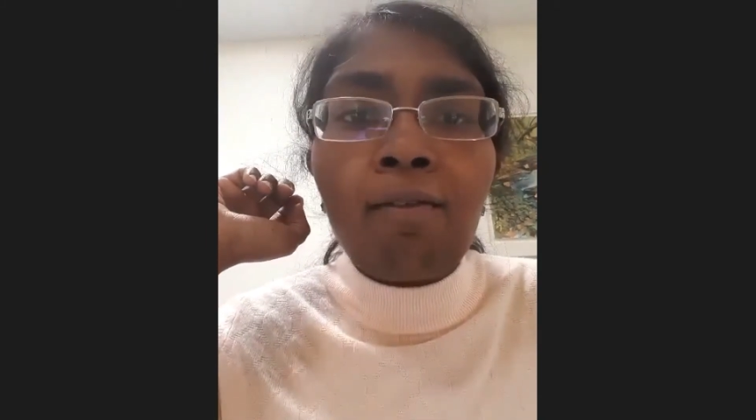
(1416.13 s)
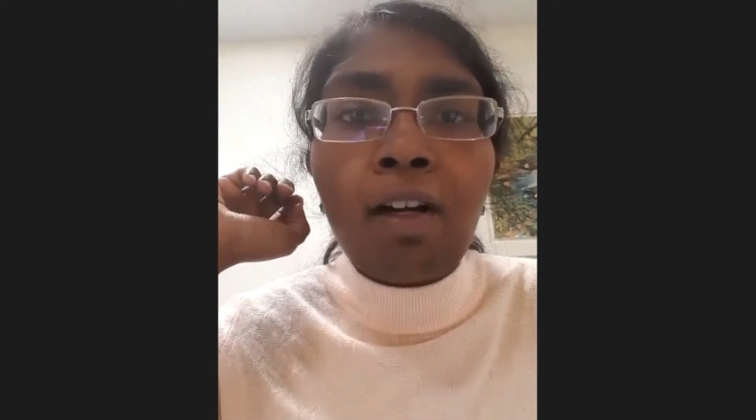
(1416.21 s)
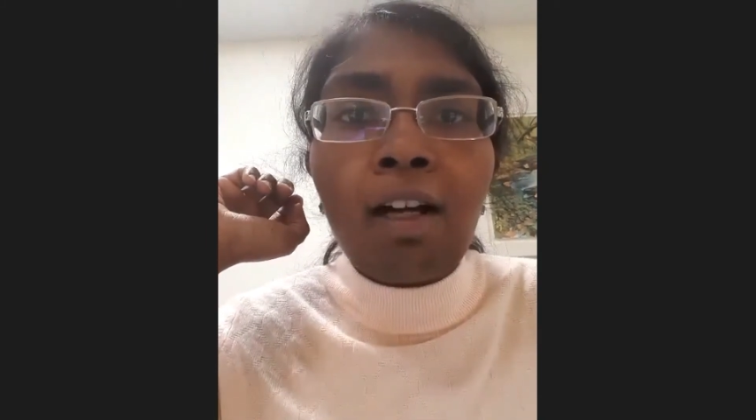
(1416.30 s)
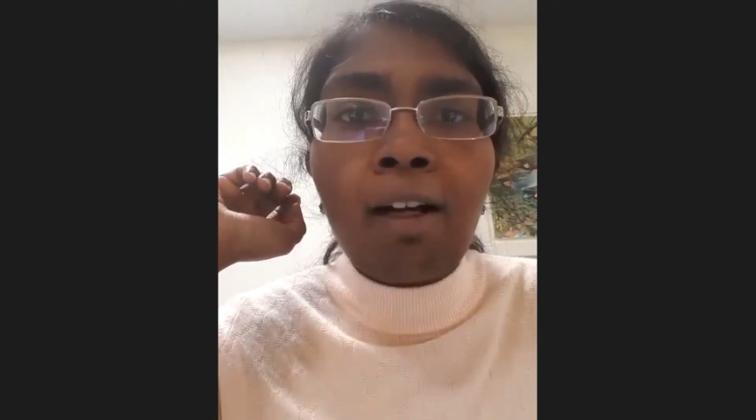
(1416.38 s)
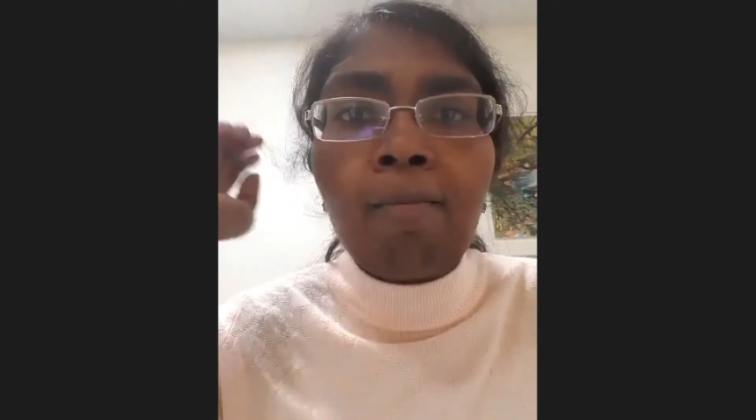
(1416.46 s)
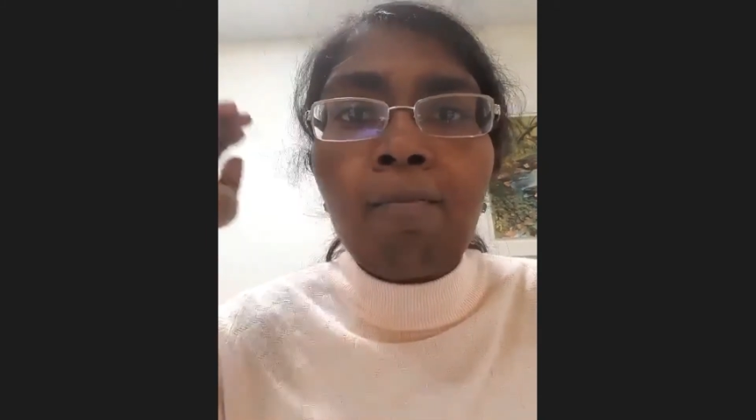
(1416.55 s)

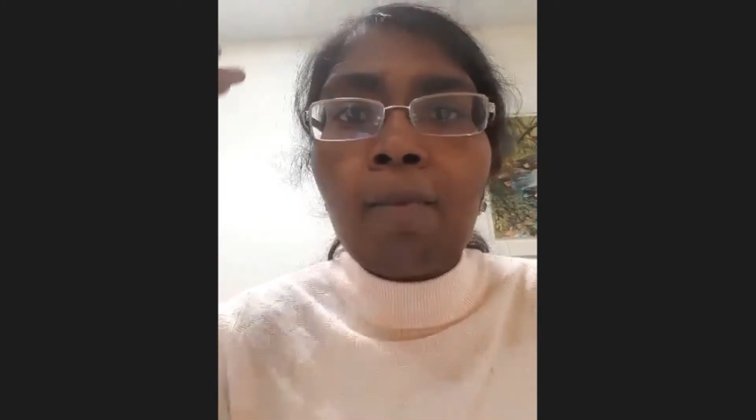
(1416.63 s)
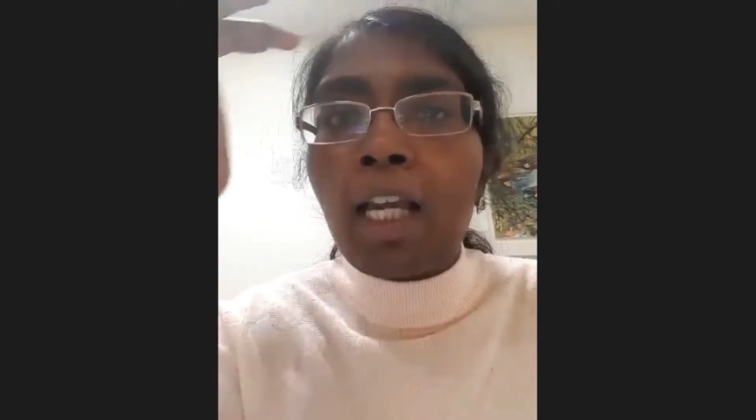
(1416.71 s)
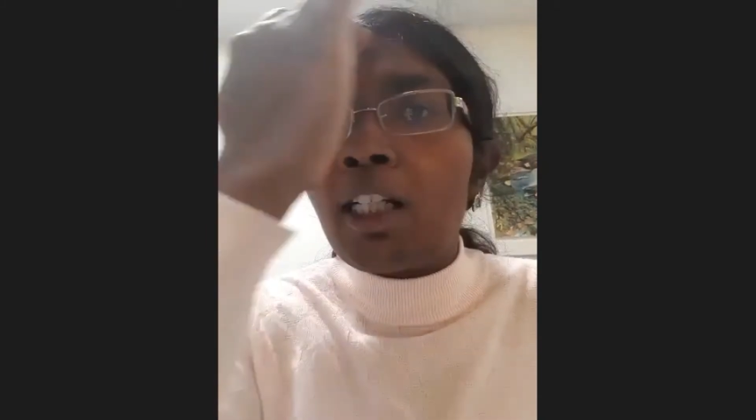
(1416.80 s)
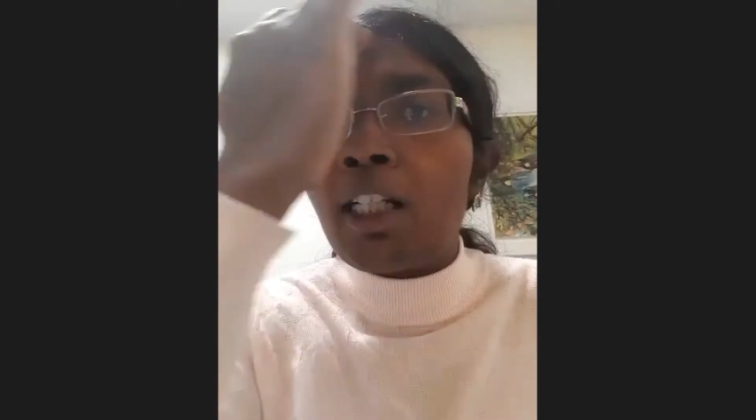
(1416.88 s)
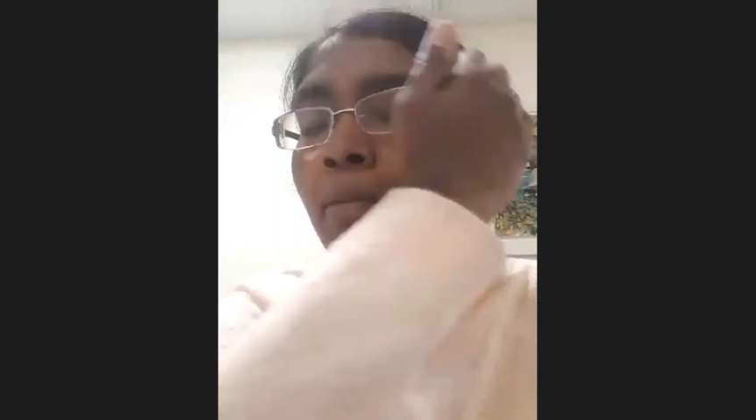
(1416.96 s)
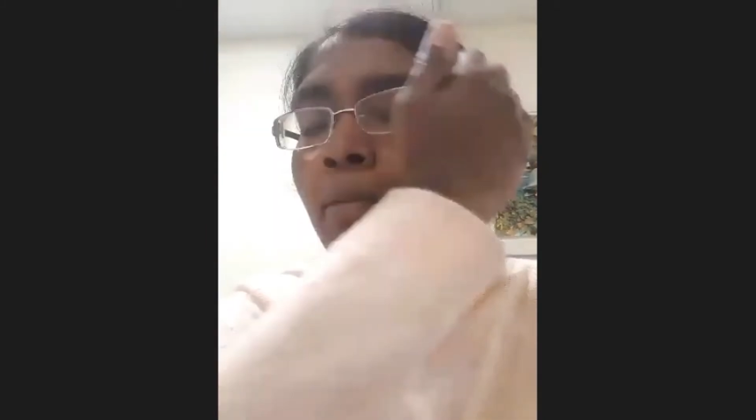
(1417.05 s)

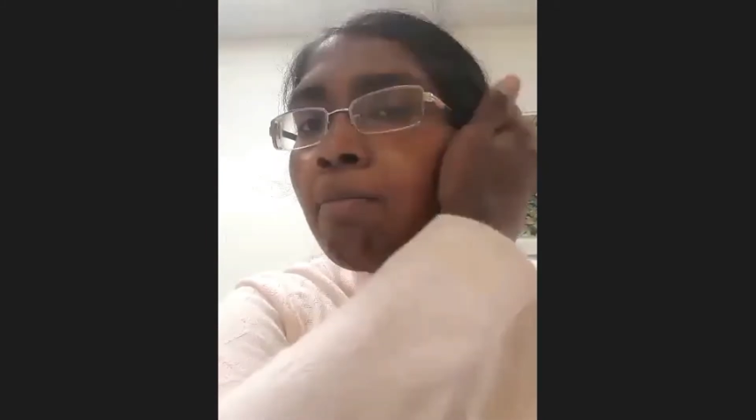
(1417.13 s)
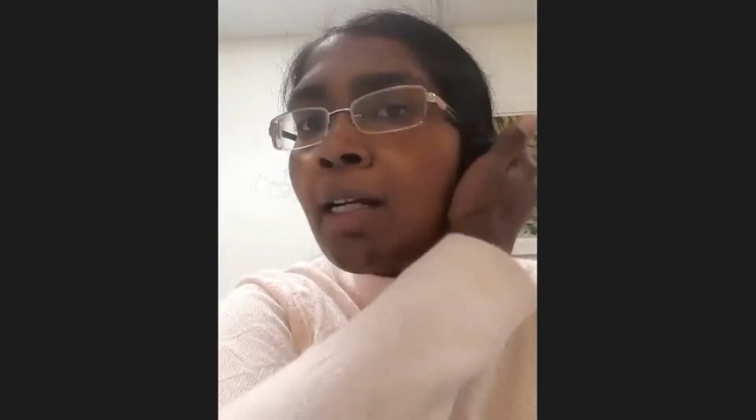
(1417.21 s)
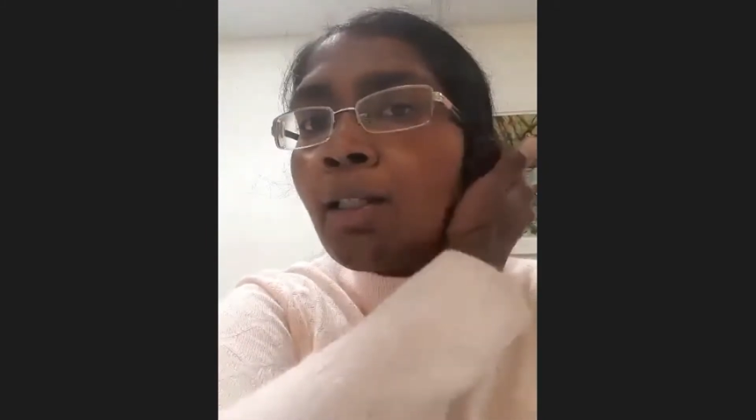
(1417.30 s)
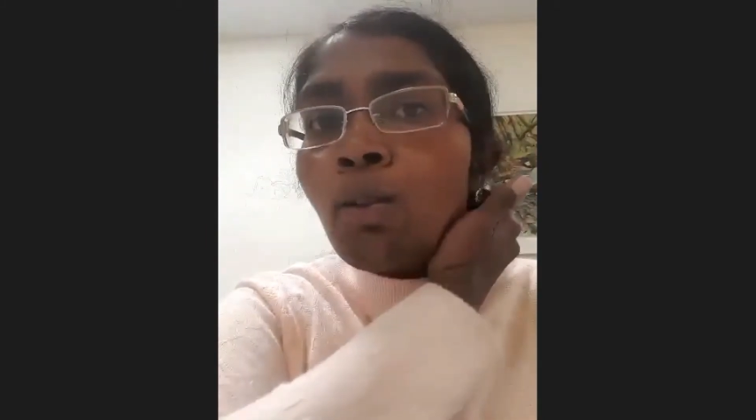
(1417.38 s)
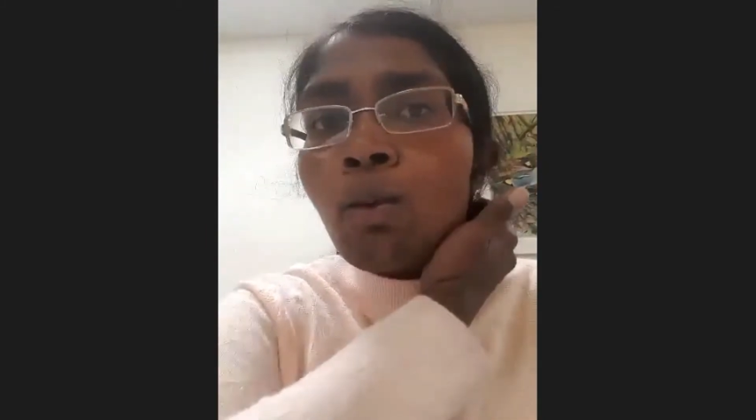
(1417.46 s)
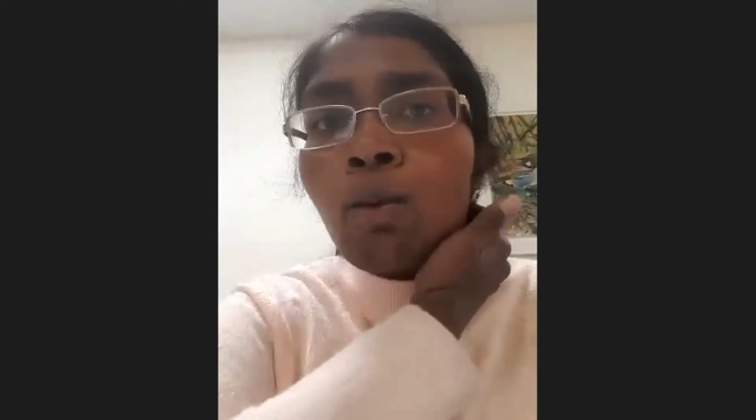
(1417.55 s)
a good
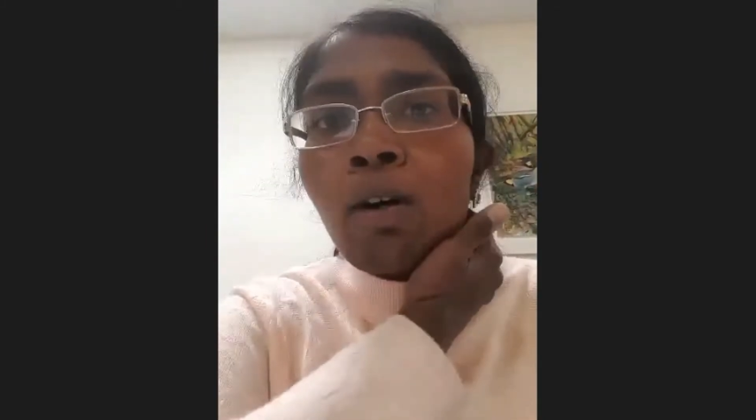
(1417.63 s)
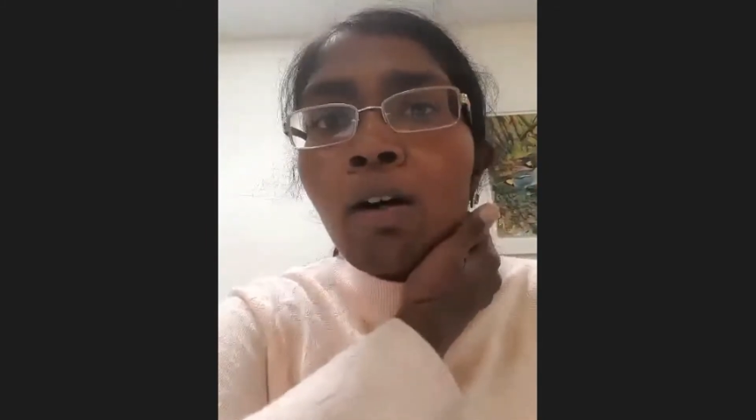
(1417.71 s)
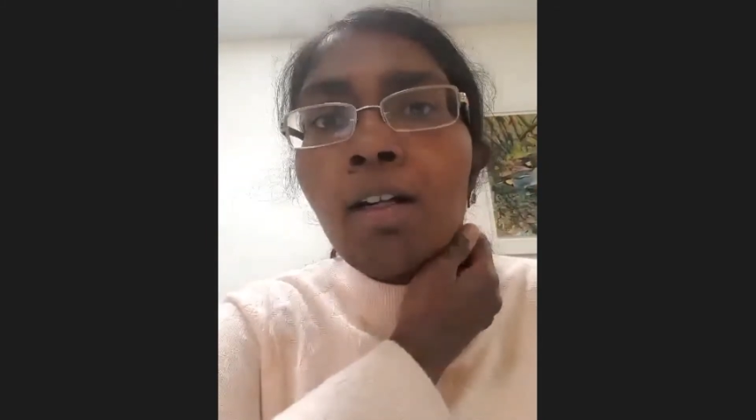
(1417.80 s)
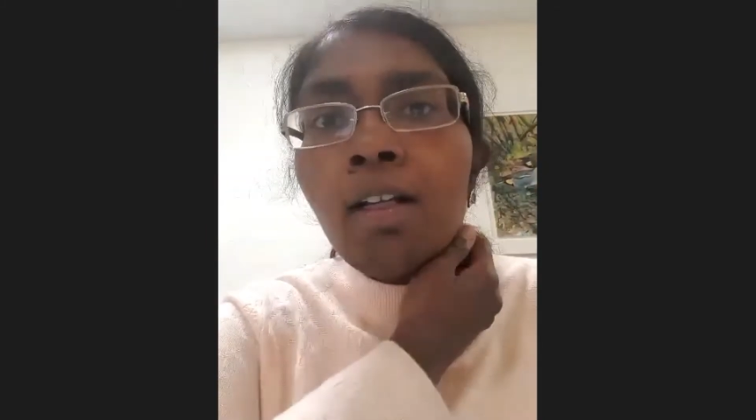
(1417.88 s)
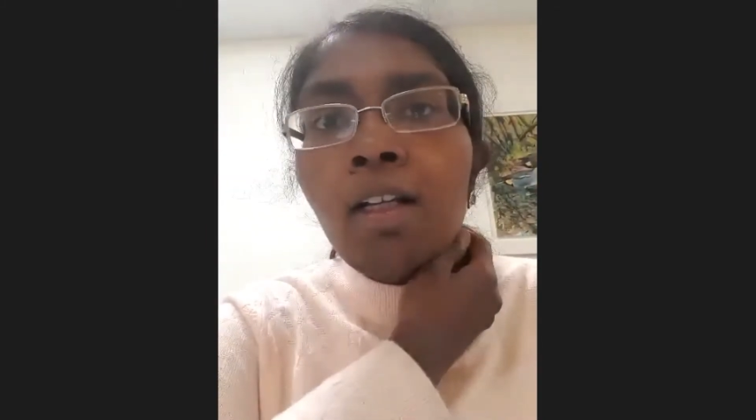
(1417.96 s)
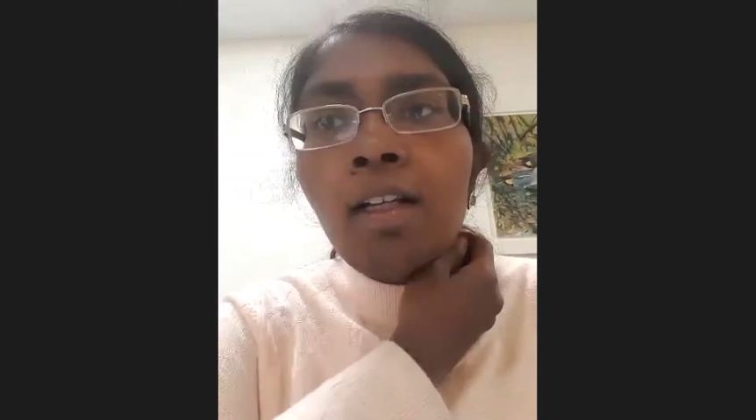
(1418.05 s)
mentor